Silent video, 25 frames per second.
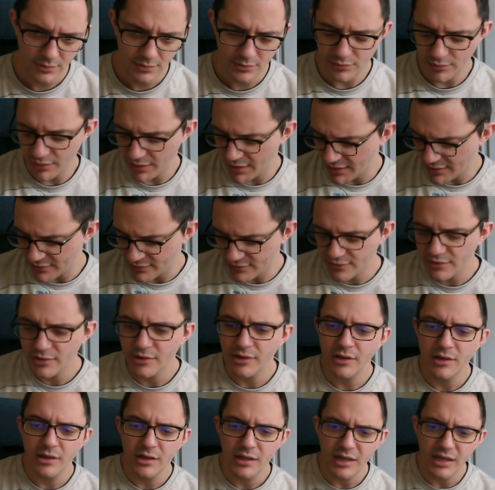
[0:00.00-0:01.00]
I guess
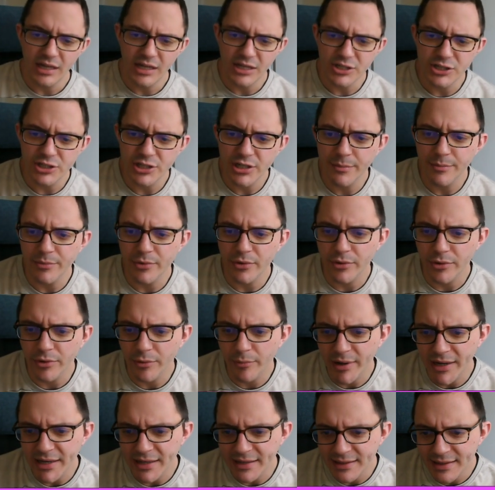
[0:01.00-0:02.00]
each number on the
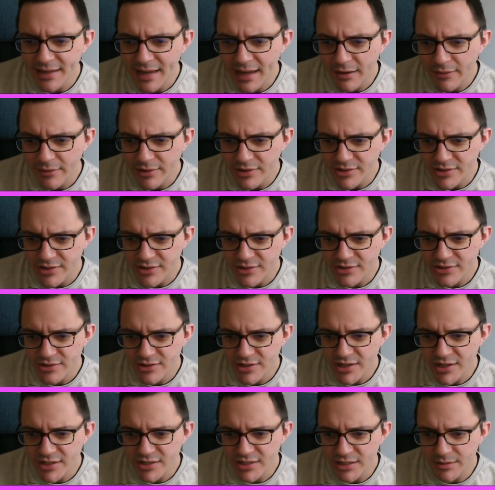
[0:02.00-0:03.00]
way down is a
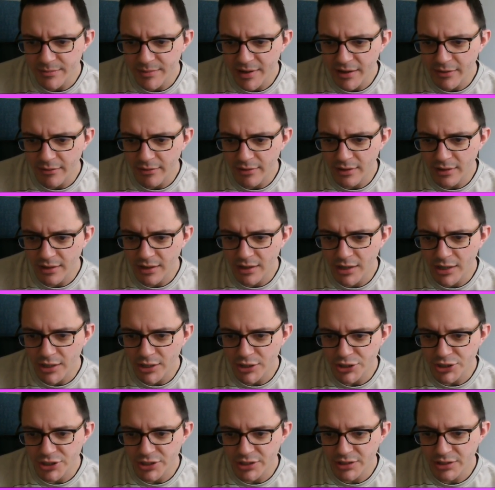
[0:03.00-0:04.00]
certain amount
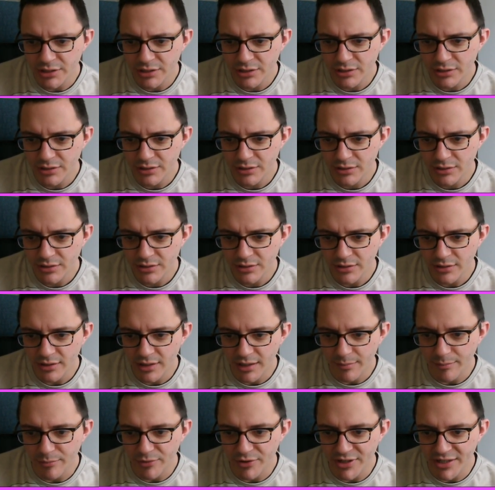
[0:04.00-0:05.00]
larger, like a
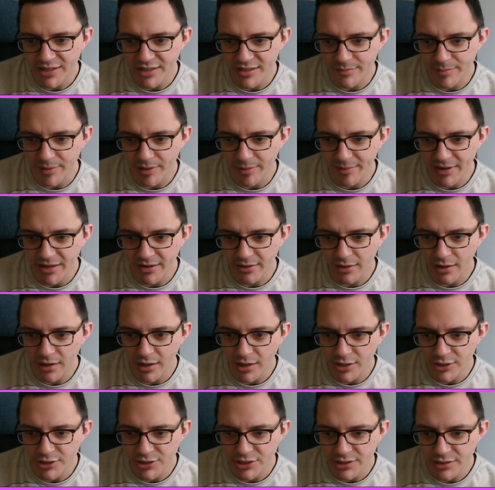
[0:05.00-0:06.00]
predictable amount
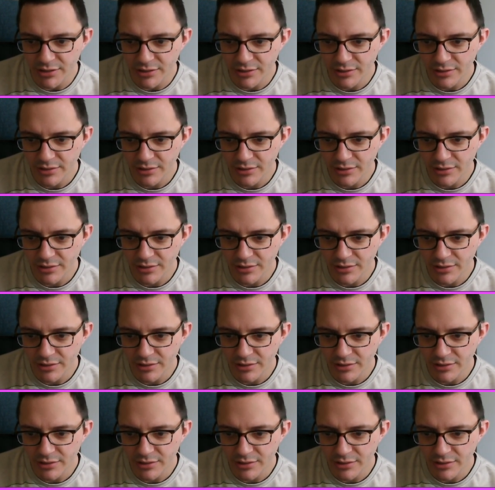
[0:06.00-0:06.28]
larger,